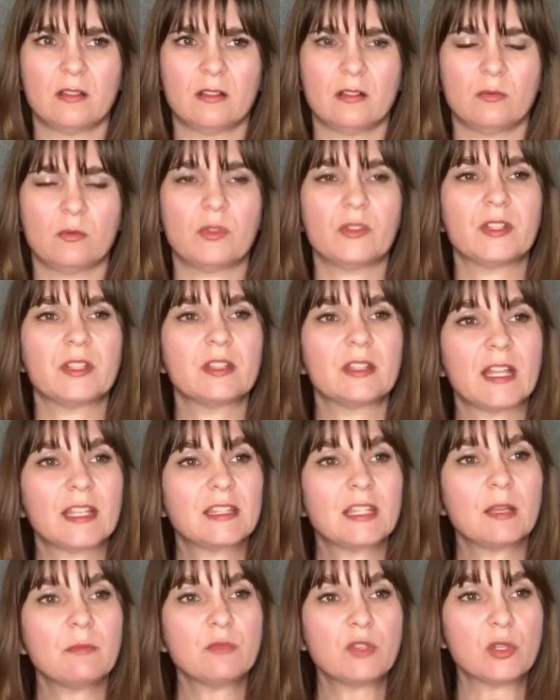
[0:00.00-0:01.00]
Well, then
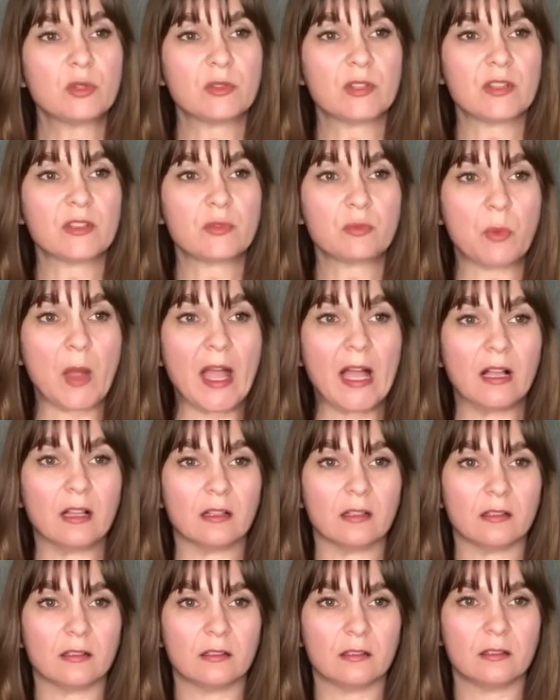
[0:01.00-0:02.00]
let them use us
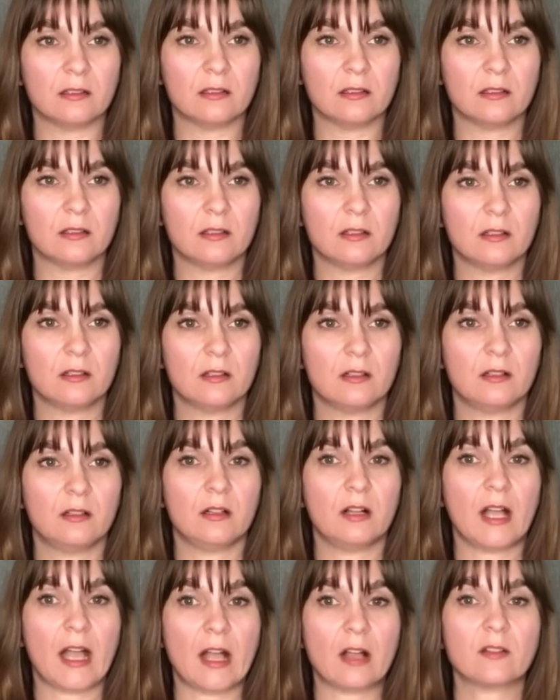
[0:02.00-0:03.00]
well.
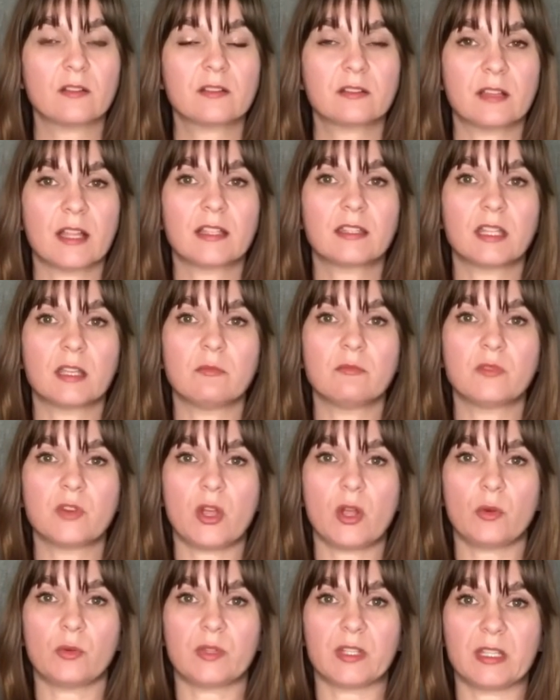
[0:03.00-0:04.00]
Else let them
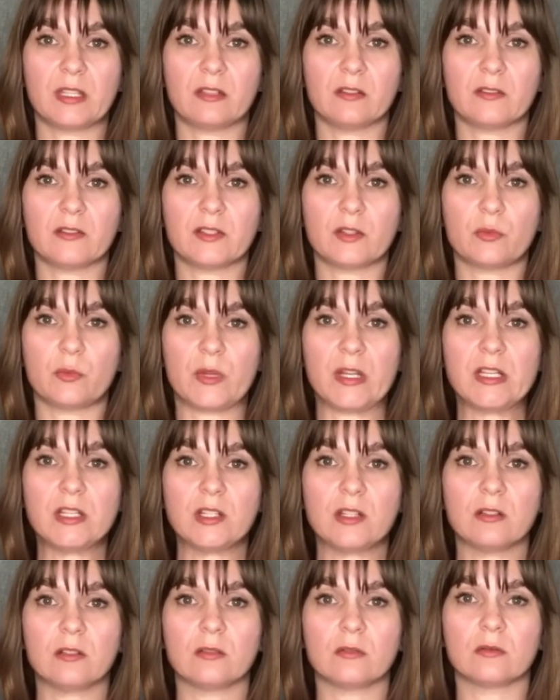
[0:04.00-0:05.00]
know the ills that we
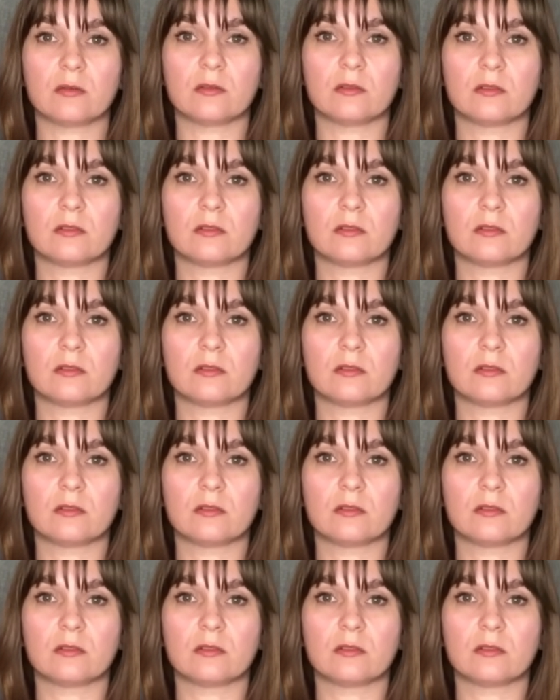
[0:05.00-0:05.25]
do.